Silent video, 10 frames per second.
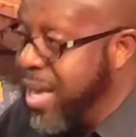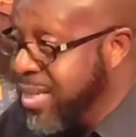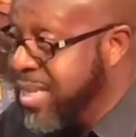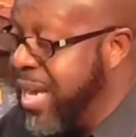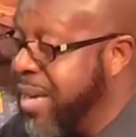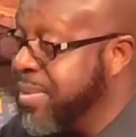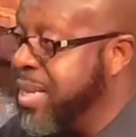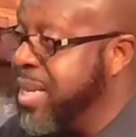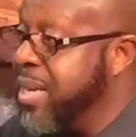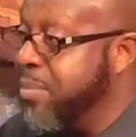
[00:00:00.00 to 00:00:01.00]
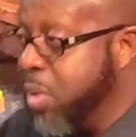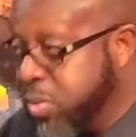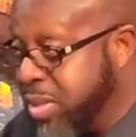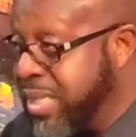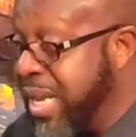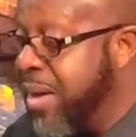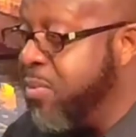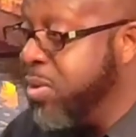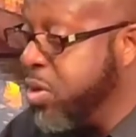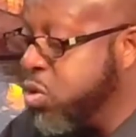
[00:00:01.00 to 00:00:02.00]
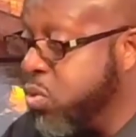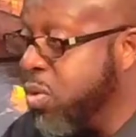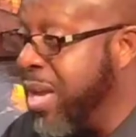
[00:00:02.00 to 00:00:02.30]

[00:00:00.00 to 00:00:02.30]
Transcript: of time, most of the time, will destroy a